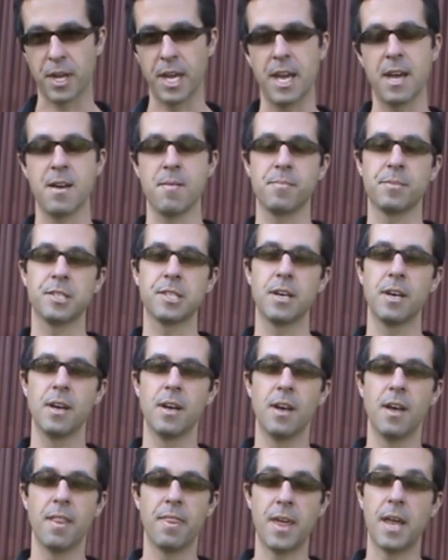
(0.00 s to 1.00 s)
games
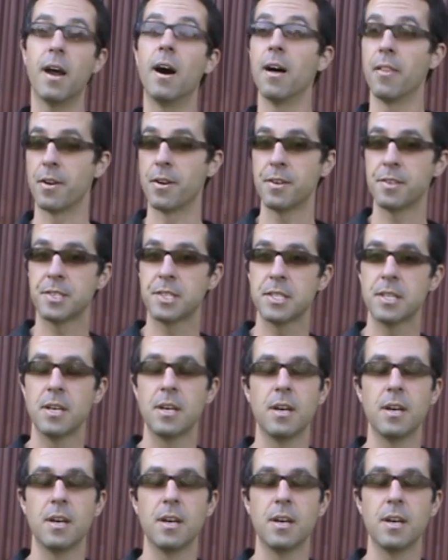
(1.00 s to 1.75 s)
than others.